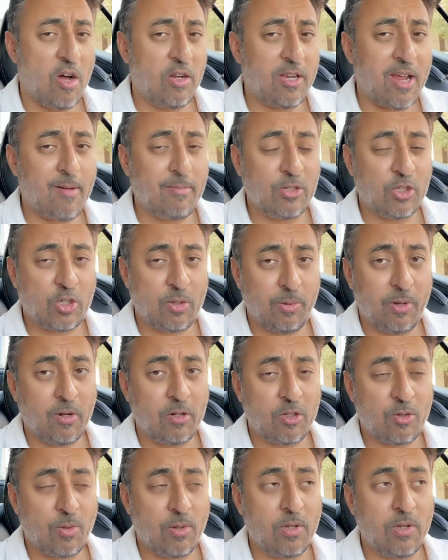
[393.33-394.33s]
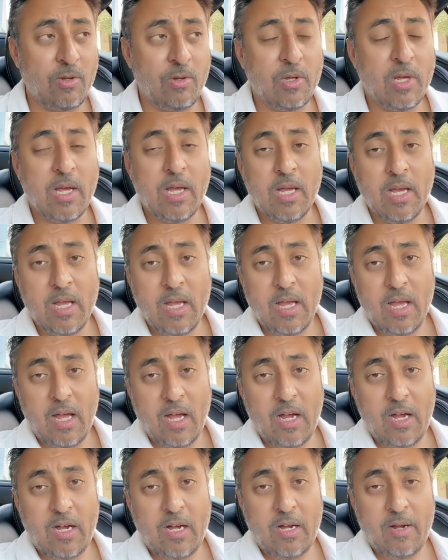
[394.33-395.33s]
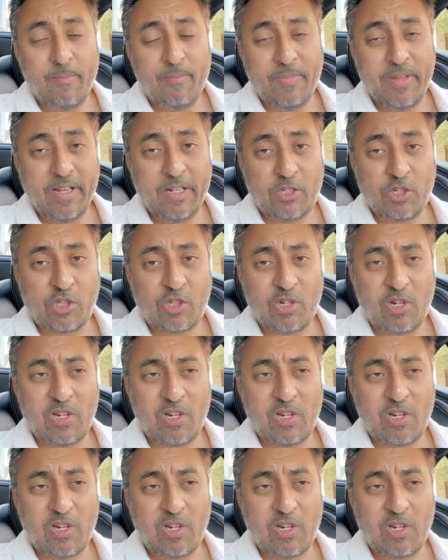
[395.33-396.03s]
damage, to be honest with you. It just looked